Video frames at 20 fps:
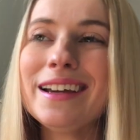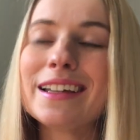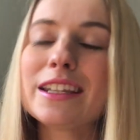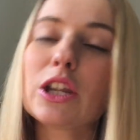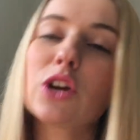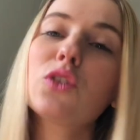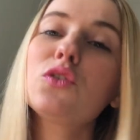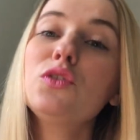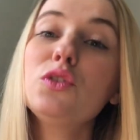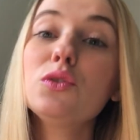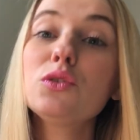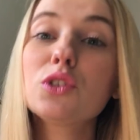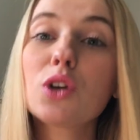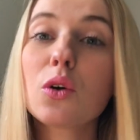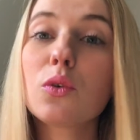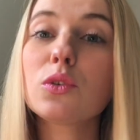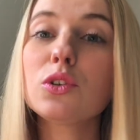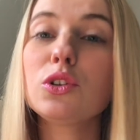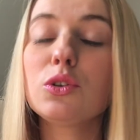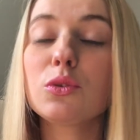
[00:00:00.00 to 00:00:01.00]
Now, if you
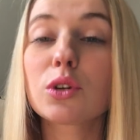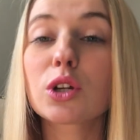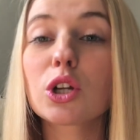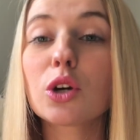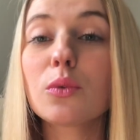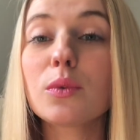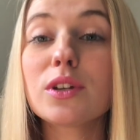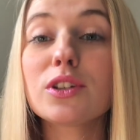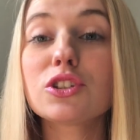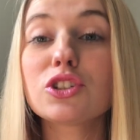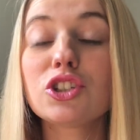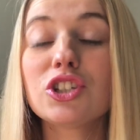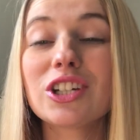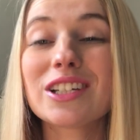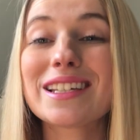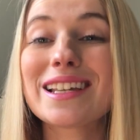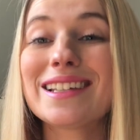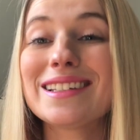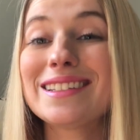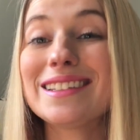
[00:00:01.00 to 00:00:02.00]
don't, you could always
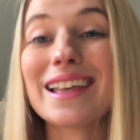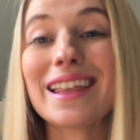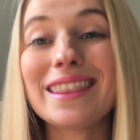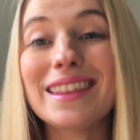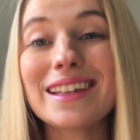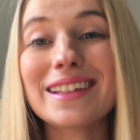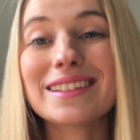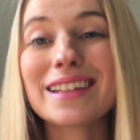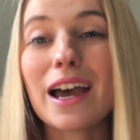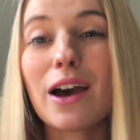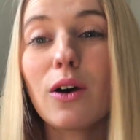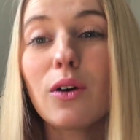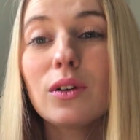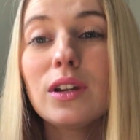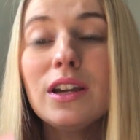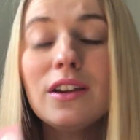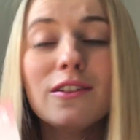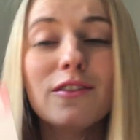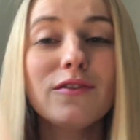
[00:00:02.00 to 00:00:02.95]
just send this out